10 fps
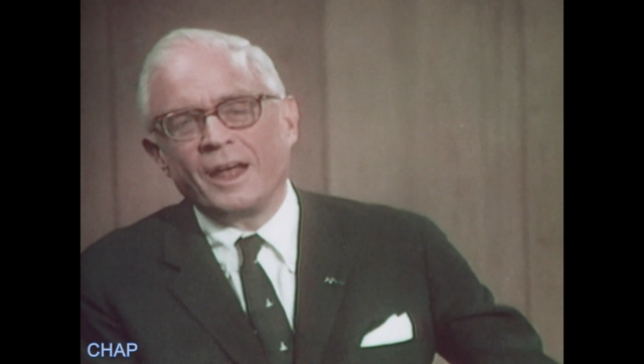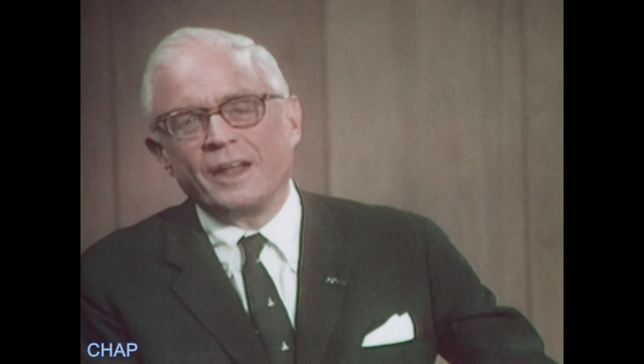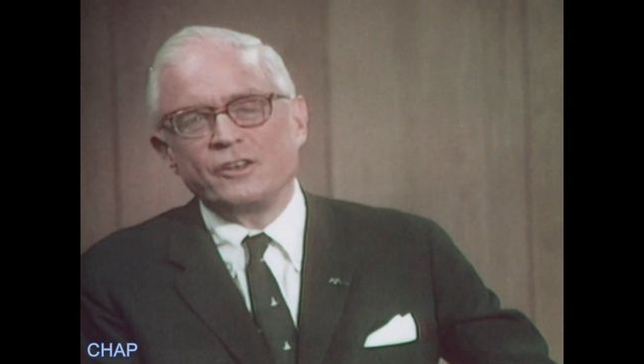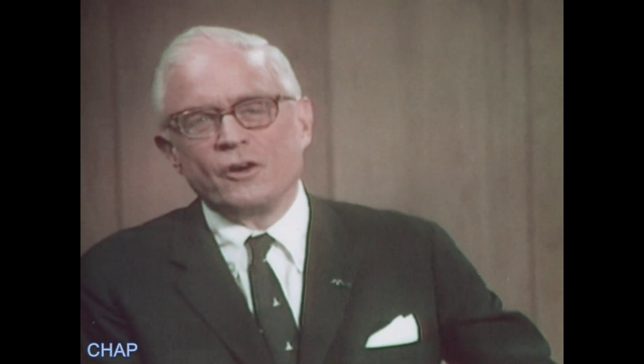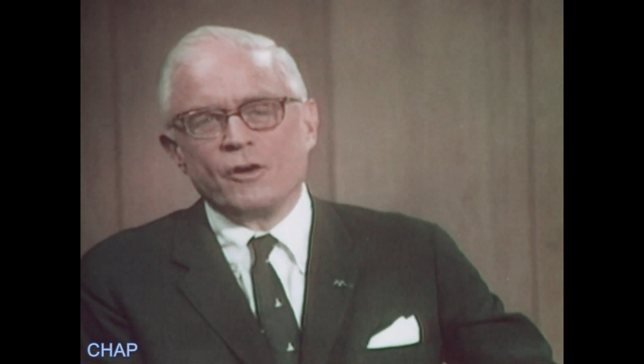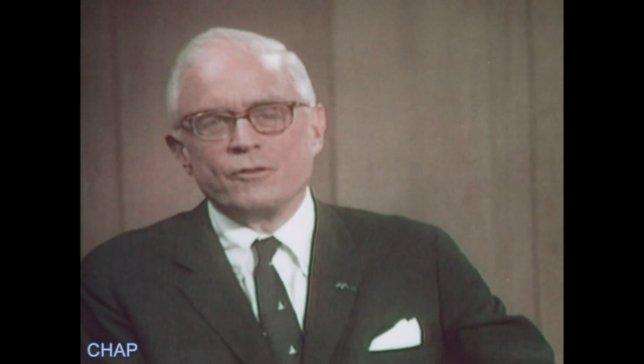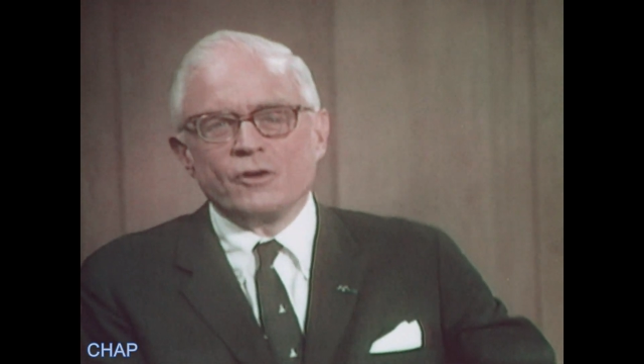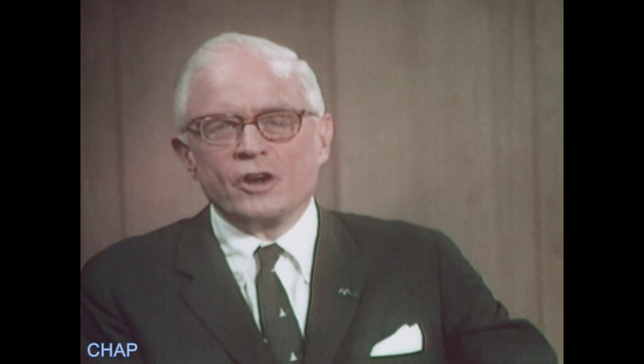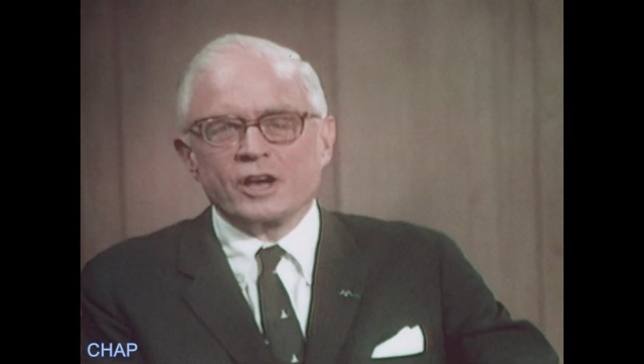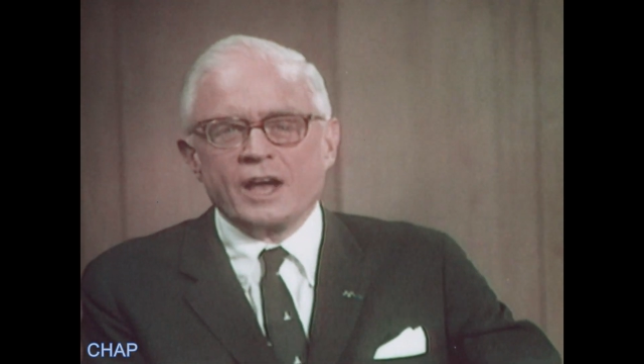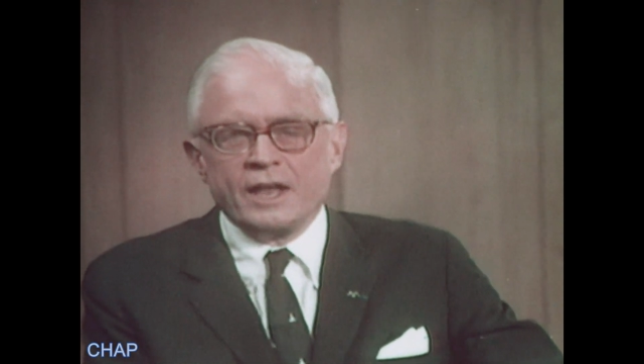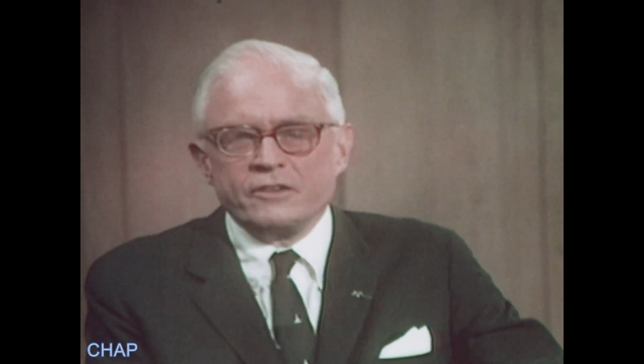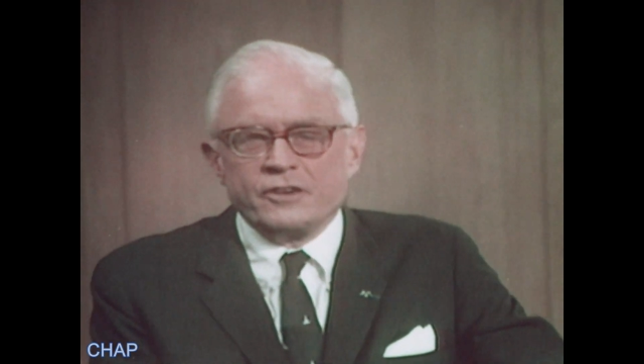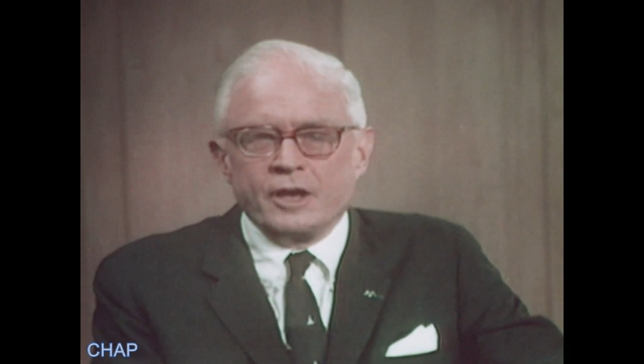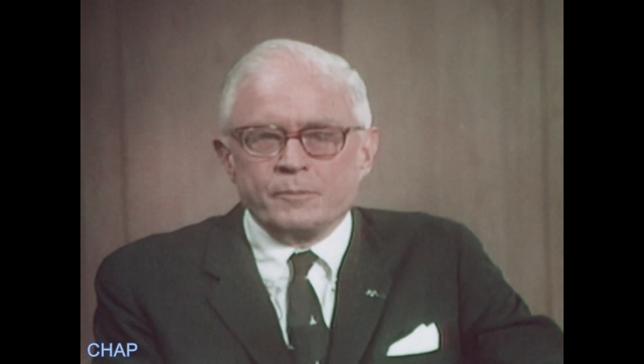and the overall
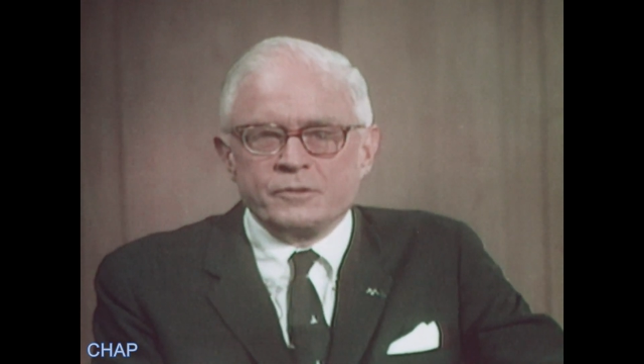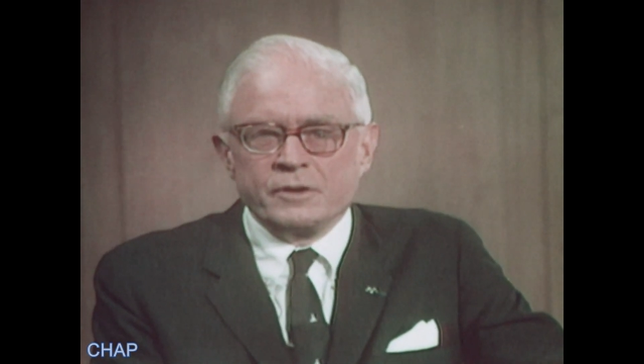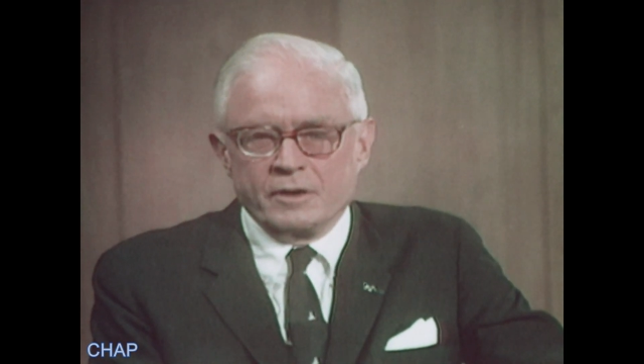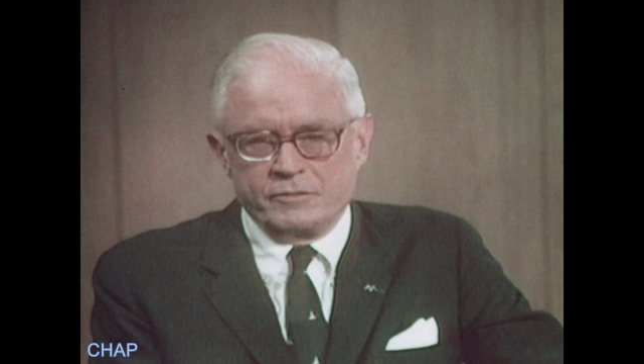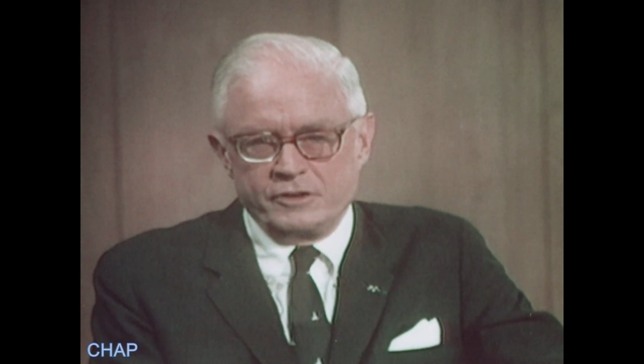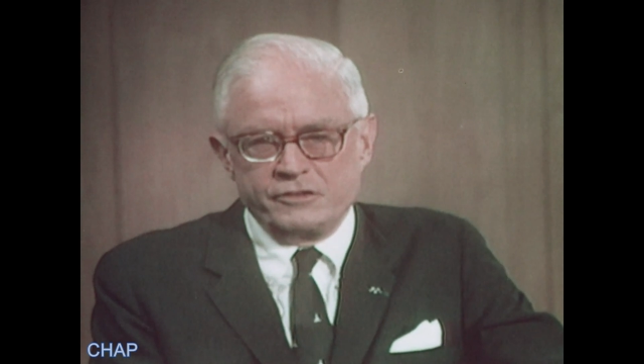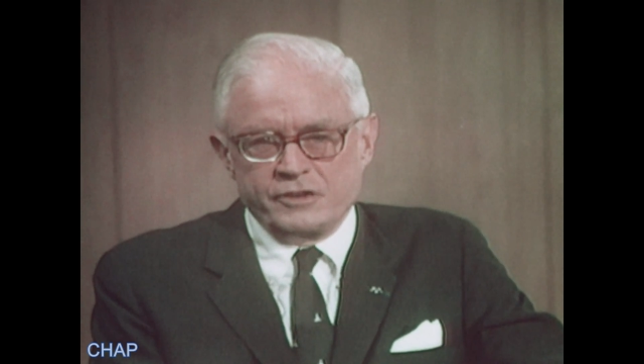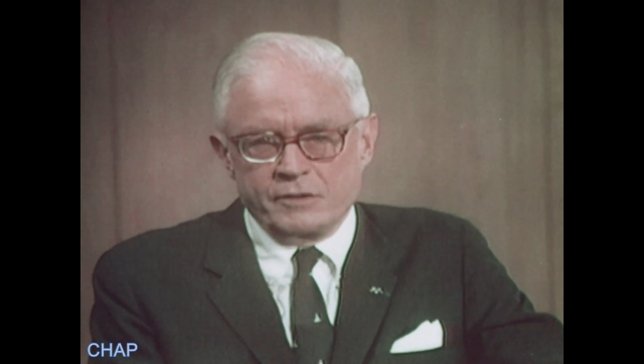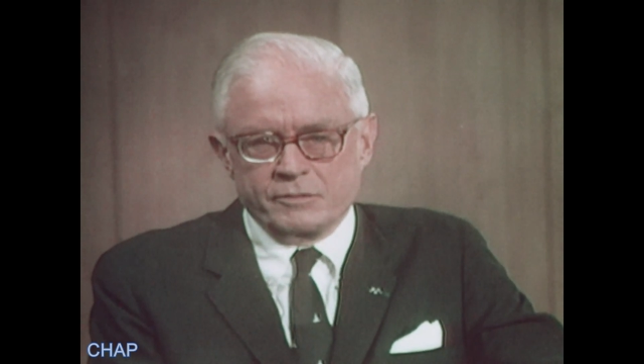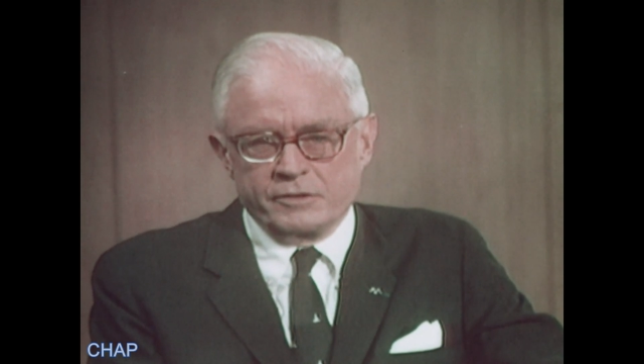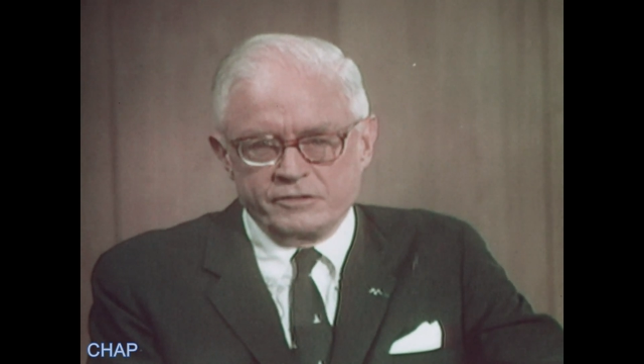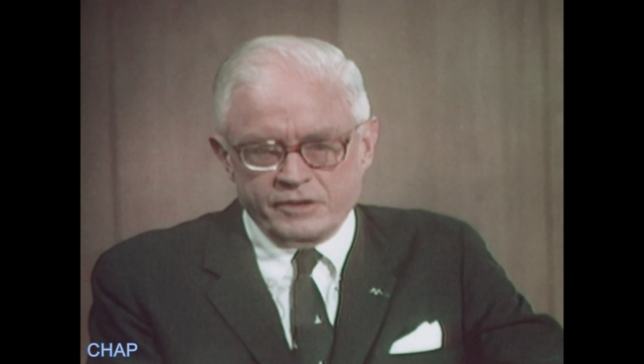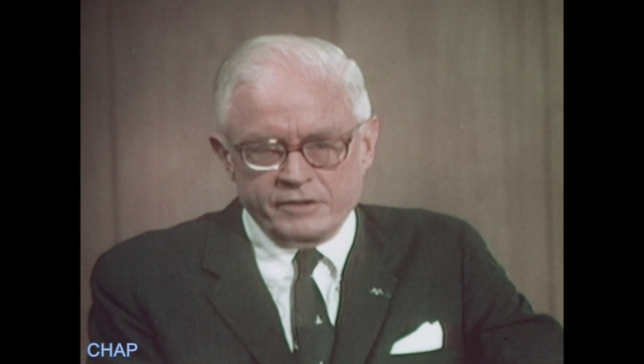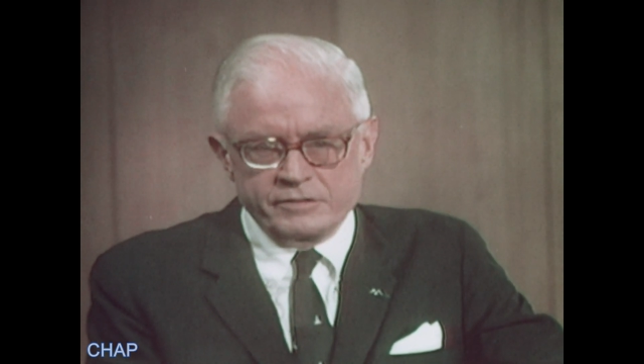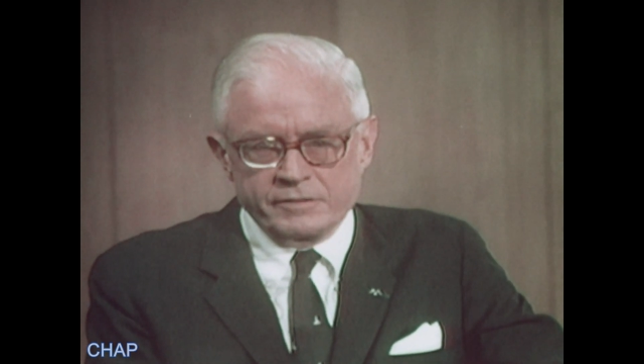concept of
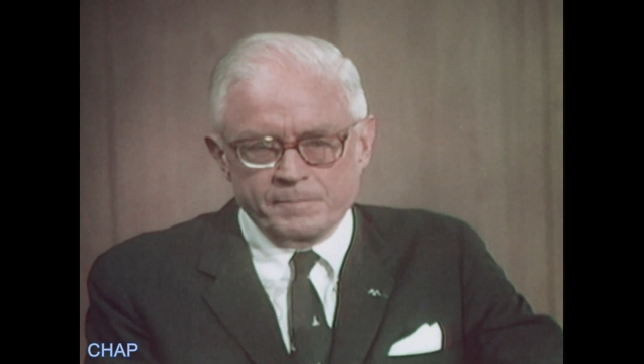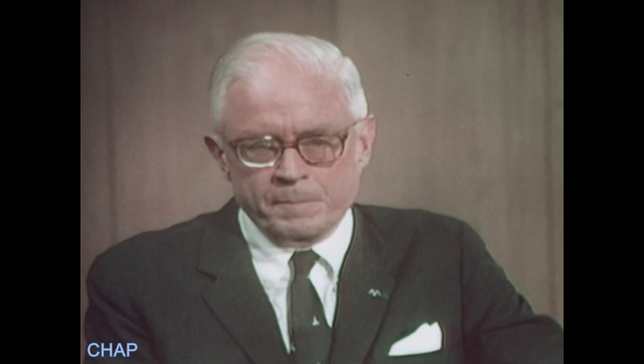decentralization.